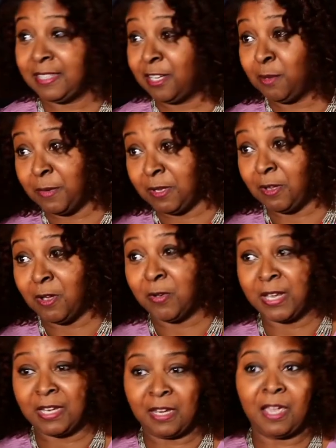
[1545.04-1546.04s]
they come
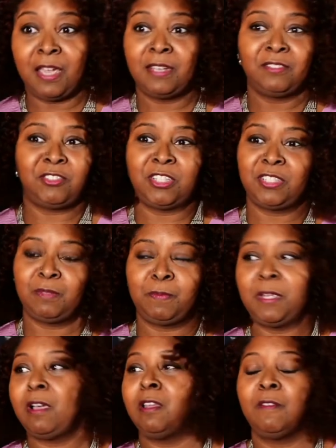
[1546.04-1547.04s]
along and not just
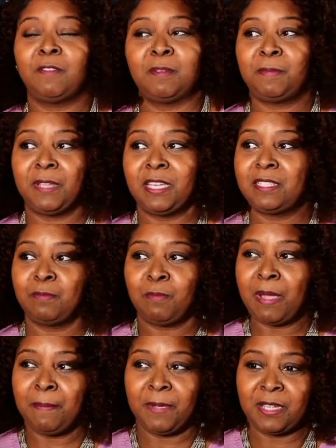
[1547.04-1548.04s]
be all over the place.
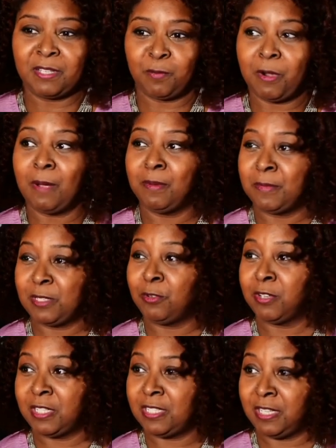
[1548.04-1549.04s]
My biggest problem is
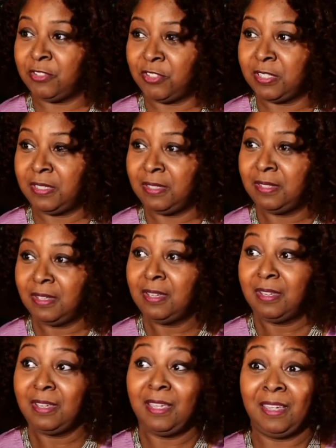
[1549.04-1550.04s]
organization,
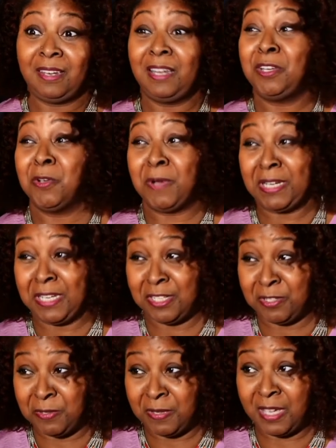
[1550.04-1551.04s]
mm-hmm. and I know I need
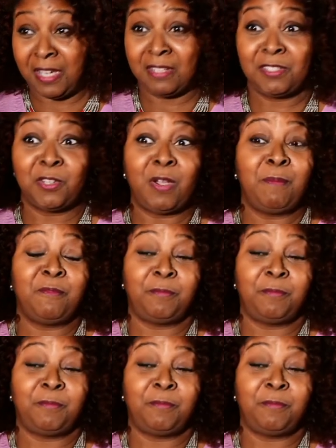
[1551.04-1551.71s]
to do that. So I'm